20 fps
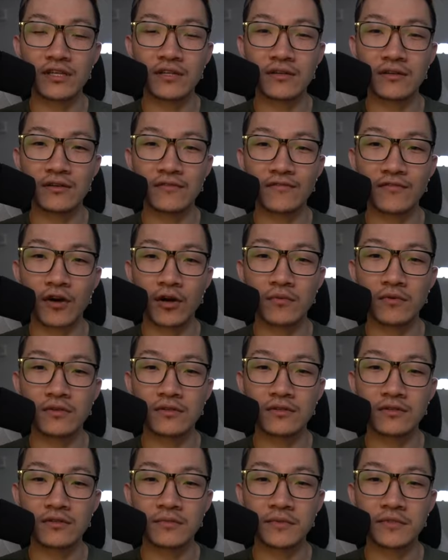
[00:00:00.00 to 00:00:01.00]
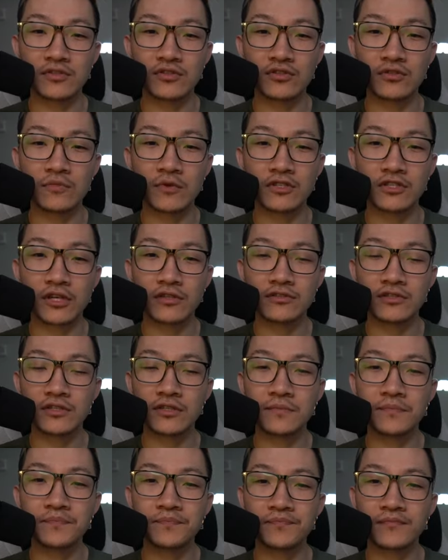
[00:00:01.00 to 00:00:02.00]
here and farm a little bit too much
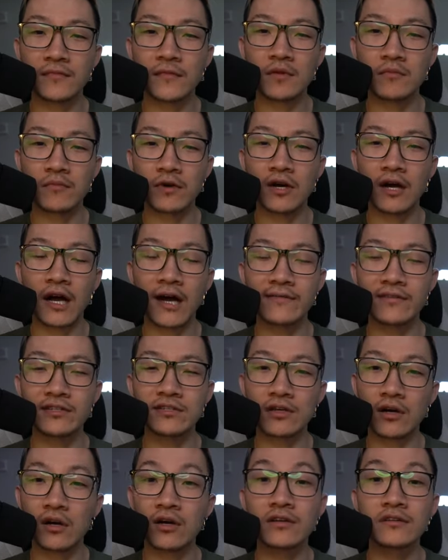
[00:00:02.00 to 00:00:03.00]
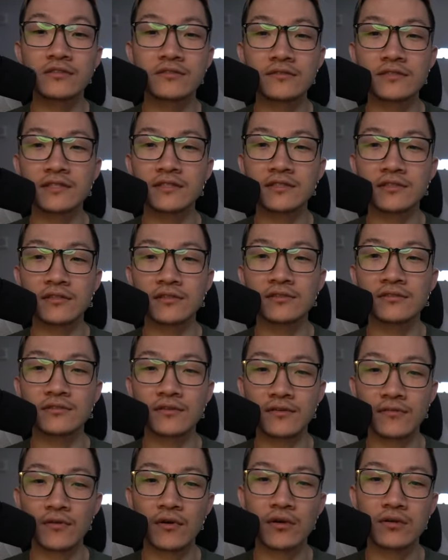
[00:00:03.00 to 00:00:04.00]
energy, but I have a ton still
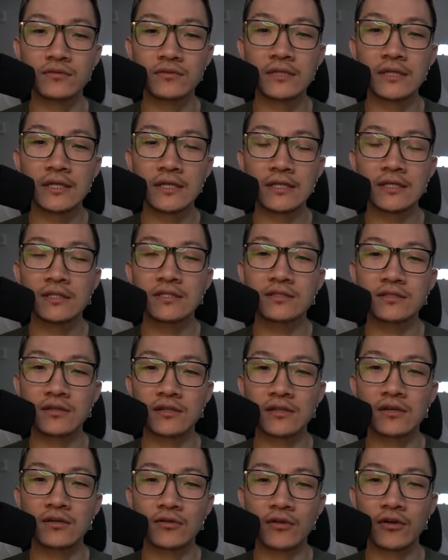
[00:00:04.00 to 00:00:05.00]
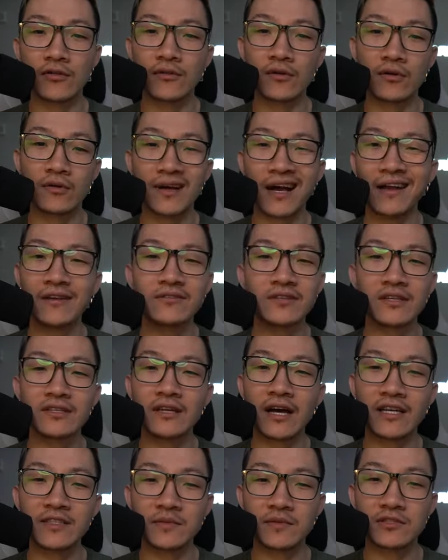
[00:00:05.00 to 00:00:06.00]
to throw. So we're gonna throw it. I don't think
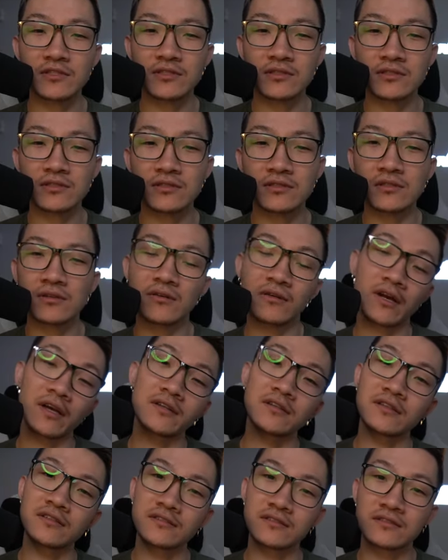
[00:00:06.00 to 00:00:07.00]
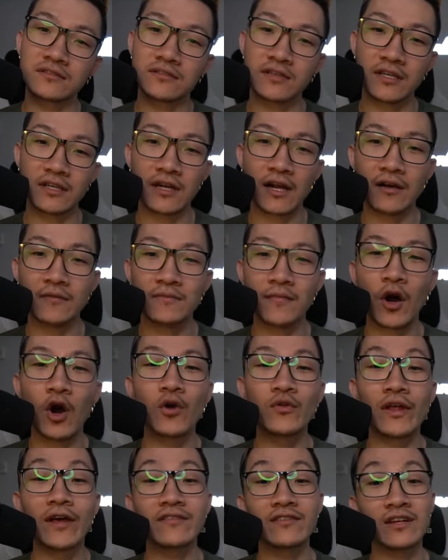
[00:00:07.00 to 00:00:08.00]
the Ice Punch. Oh, yeah, it does take it out.
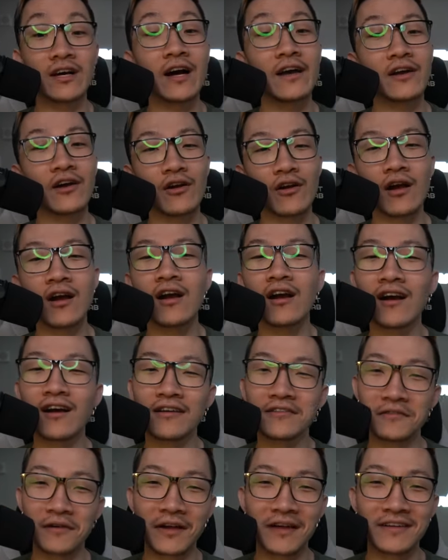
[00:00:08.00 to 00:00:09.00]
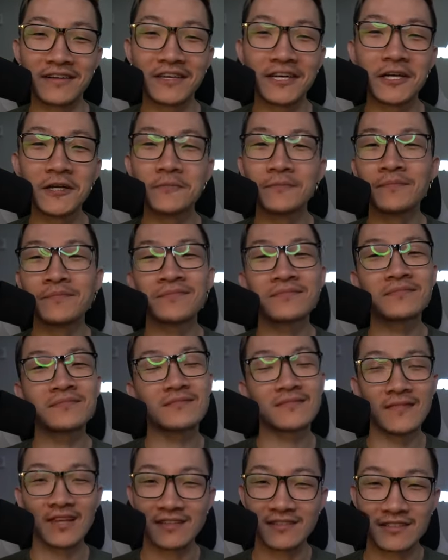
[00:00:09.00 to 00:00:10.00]
Oh, they have the Gligar, right?
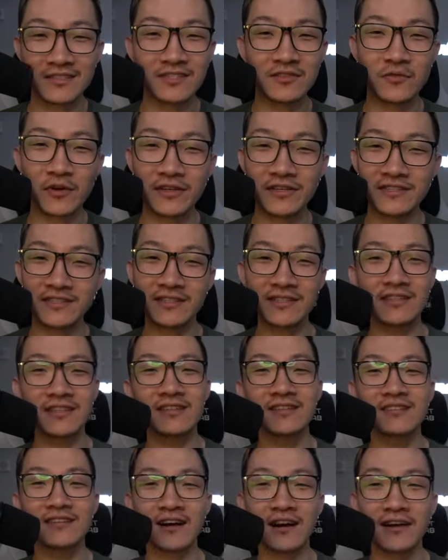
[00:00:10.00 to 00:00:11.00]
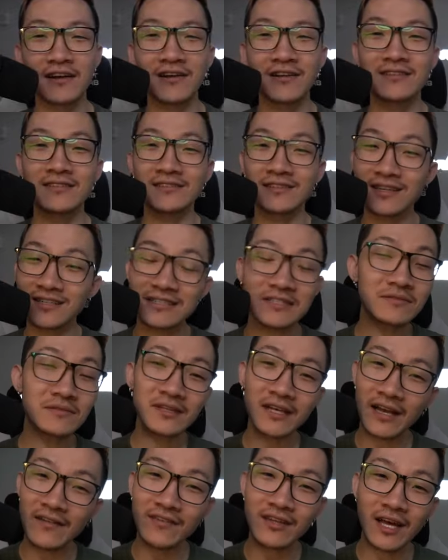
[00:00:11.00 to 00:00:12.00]
And this is where you see Gligar doesn't
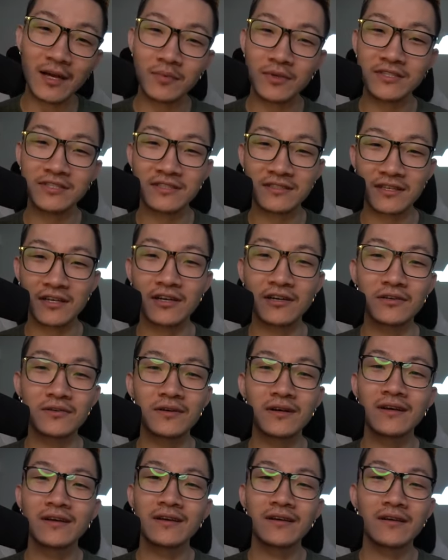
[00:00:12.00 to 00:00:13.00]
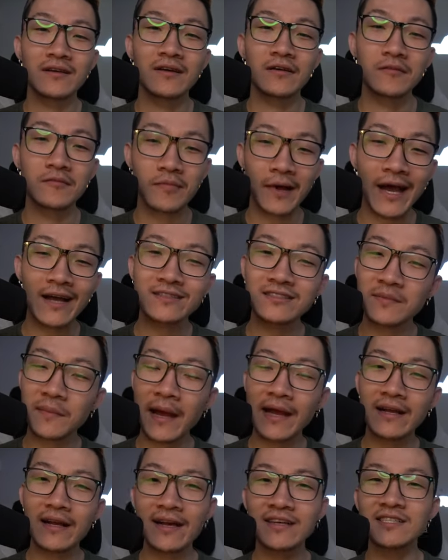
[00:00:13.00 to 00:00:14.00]
really have a lot of places to go.
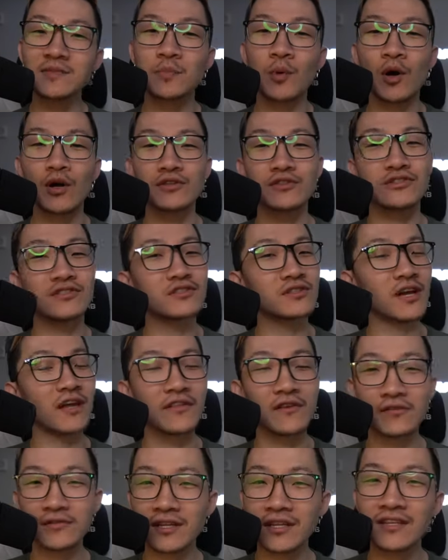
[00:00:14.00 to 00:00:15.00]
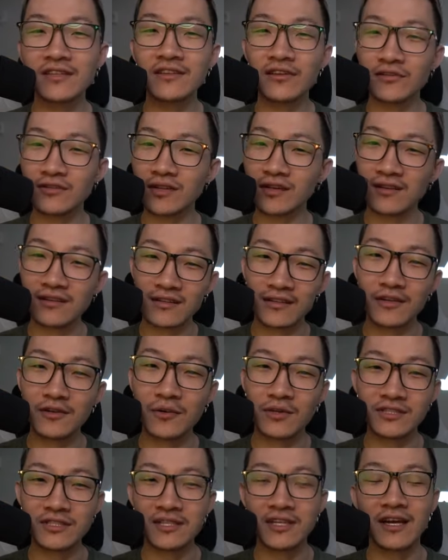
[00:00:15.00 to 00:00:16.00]
Back-to-back Ice Punch, and they're thinking they're in the clear
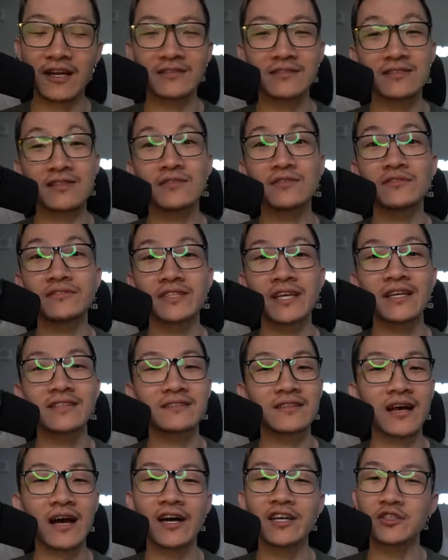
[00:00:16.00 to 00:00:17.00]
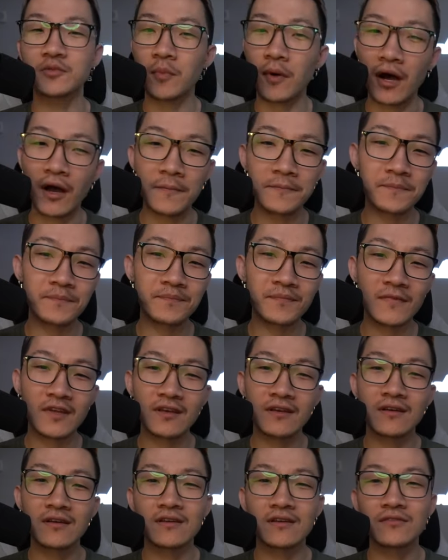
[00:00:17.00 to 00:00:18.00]
once they take out this Lone Sandslash, but
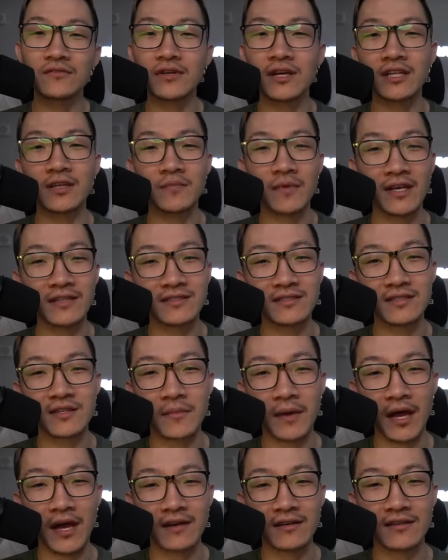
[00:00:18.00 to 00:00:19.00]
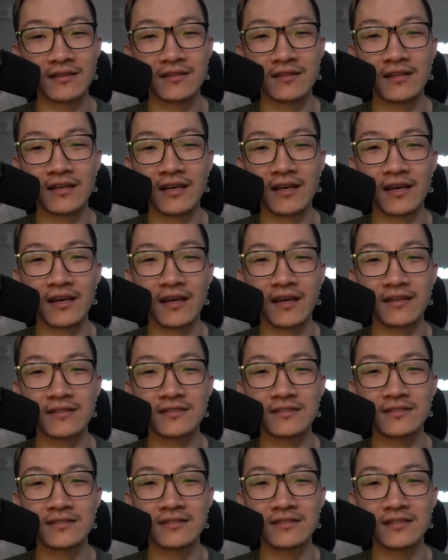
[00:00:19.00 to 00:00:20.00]
we got the Mantine in the back,
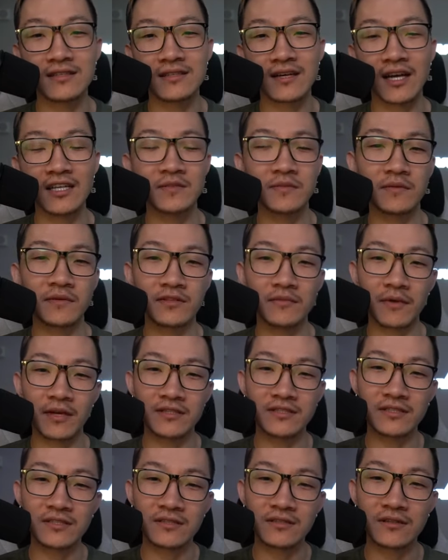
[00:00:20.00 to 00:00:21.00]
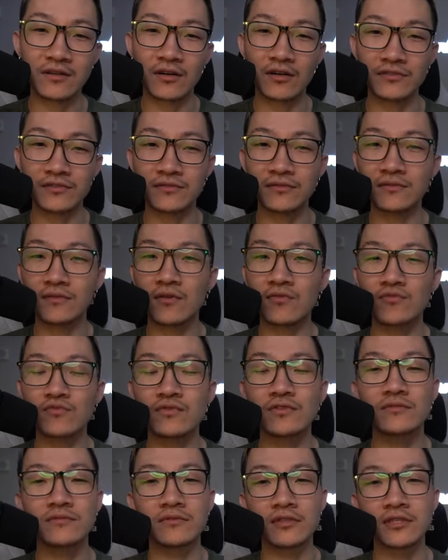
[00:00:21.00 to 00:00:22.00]
and Ice Beam on the Mantine, also
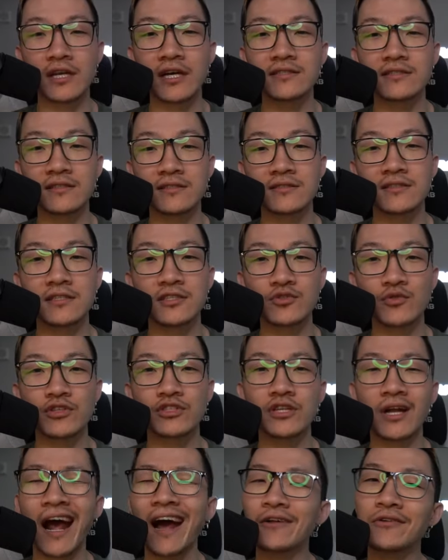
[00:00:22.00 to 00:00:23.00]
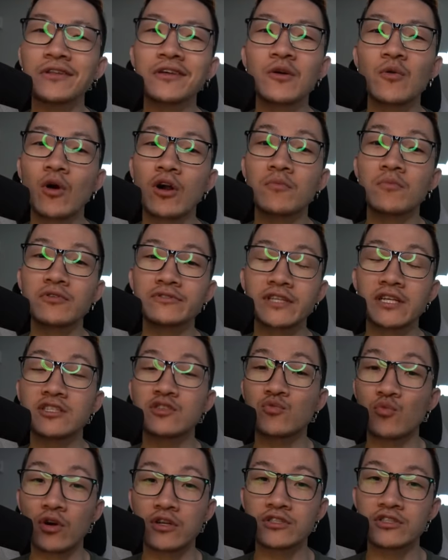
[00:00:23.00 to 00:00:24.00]
really, really nice in this situation. I don't think Water Pulse actually
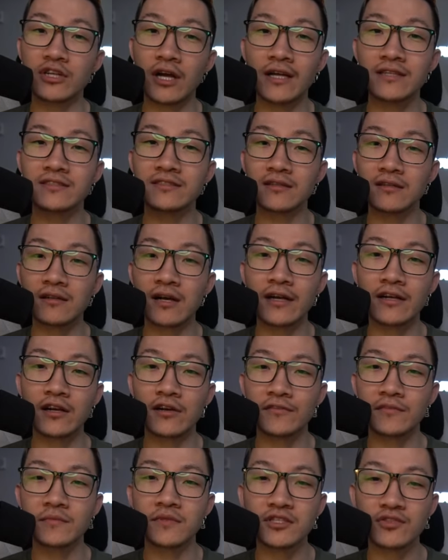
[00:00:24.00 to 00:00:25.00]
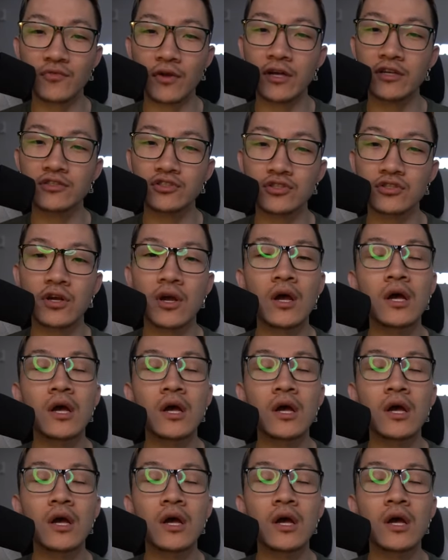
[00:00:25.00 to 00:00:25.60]
one-shots the Gligar from this range,